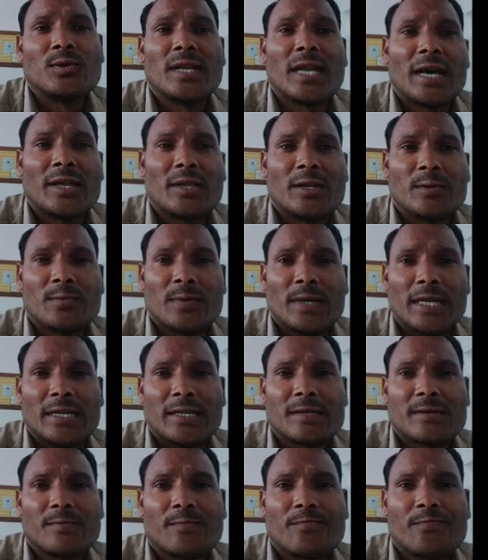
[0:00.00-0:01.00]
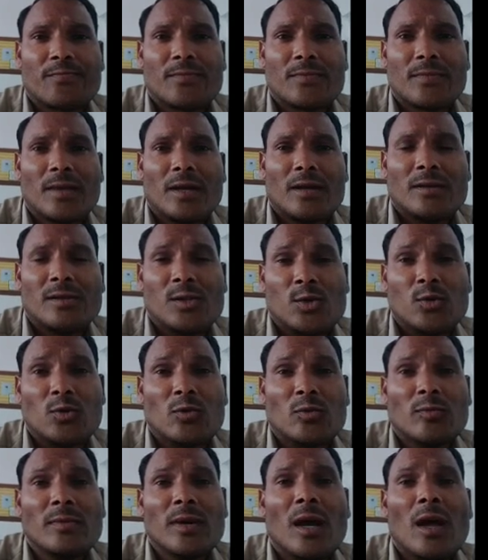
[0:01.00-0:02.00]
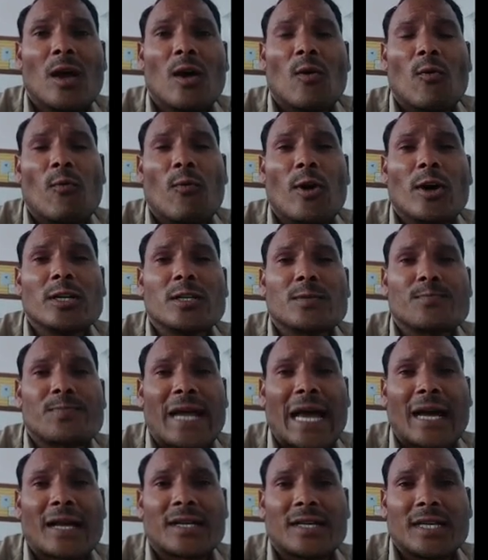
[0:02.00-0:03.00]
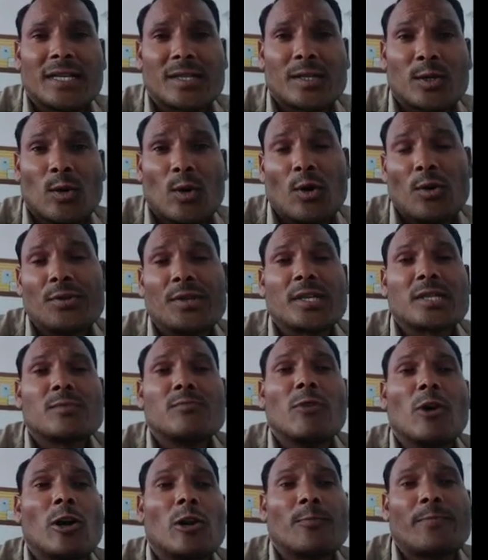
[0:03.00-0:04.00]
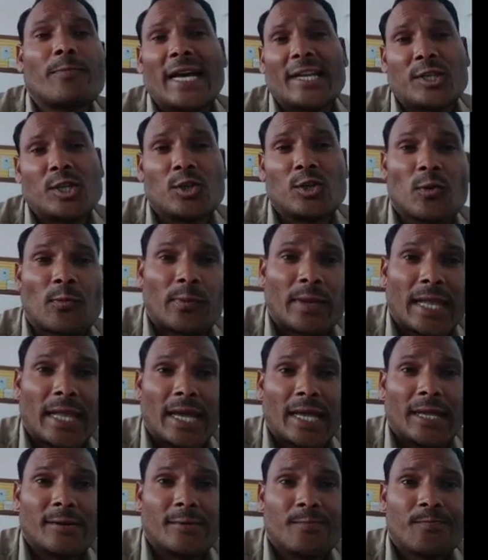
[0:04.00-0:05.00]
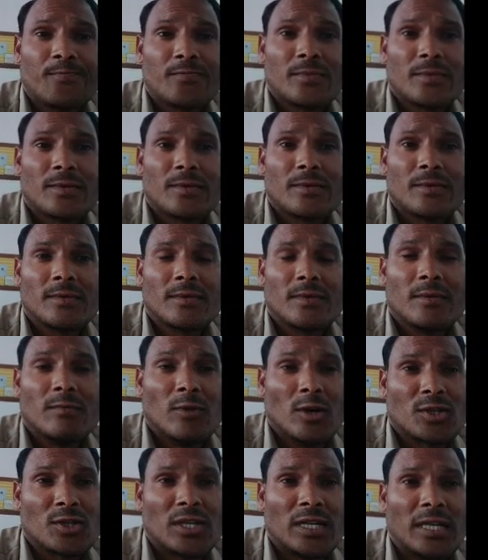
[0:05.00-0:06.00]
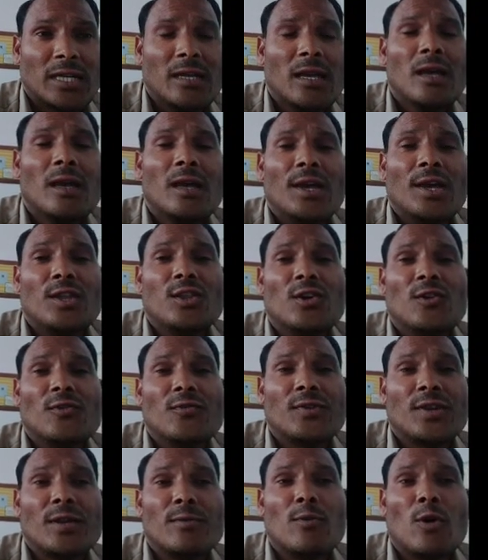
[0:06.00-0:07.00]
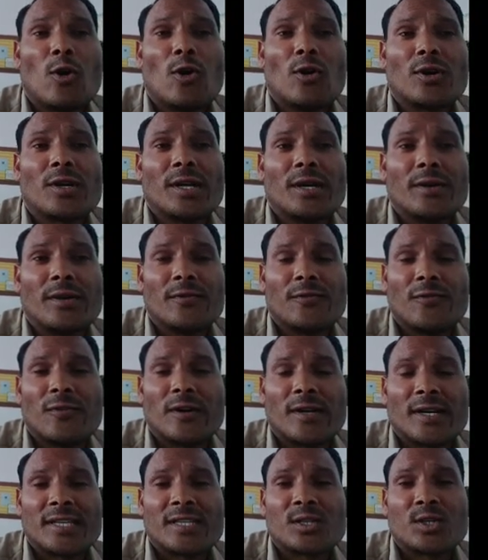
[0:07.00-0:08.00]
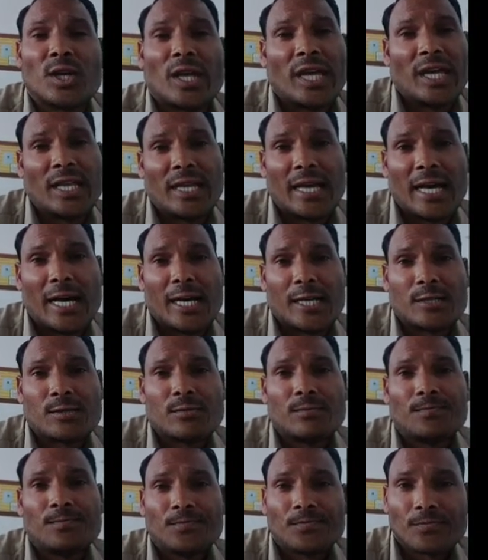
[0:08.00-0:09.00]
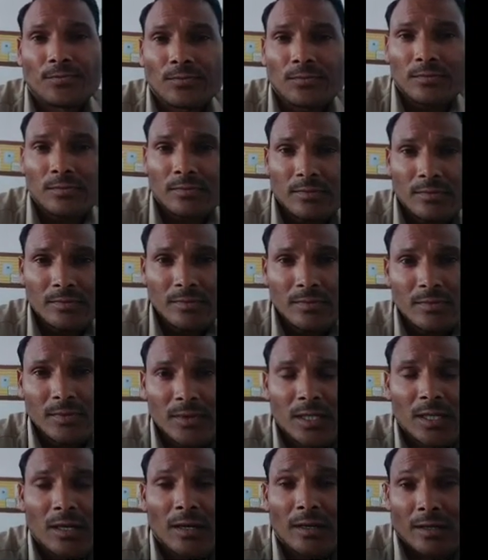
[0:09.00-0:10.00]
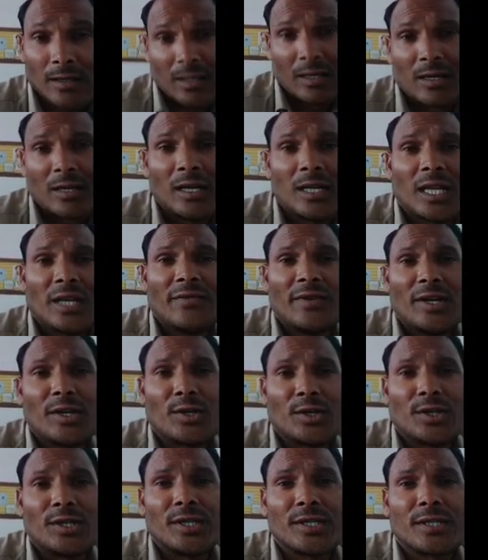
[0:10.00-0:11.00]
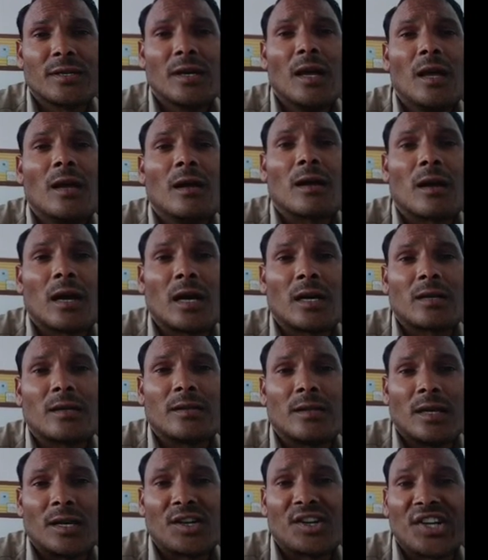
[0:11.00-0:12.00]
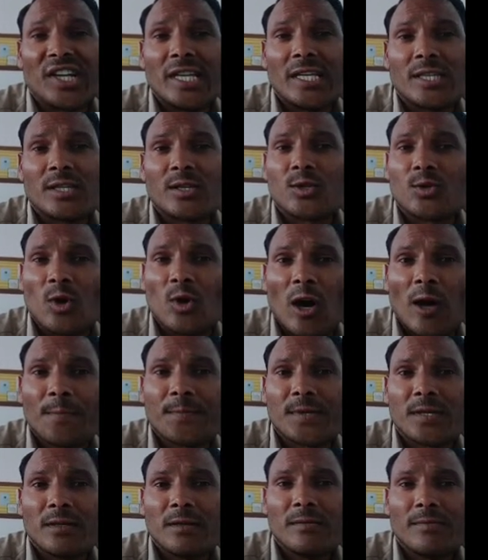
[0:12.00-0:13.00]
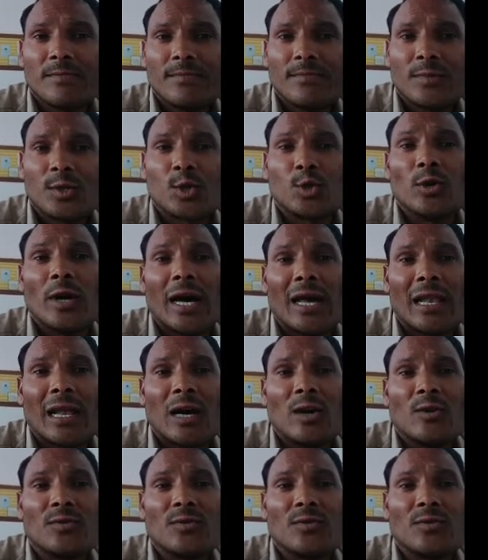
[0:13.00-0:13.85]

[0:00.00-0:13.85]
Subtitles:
another place. Jhoom was practiced on the small patches of land, mostly in the remote forest areas. The cultivators cut the trees' tops to allow